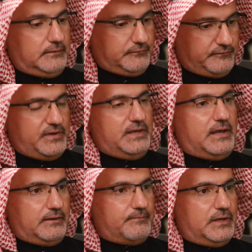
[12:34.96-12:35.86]

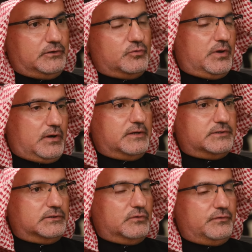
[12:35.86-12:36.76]
feeding into the
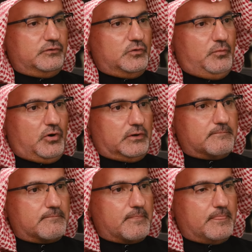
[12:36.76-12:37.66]
content of this new book.
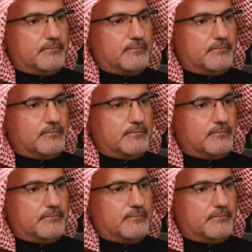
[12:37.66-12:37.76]
Yeah, I would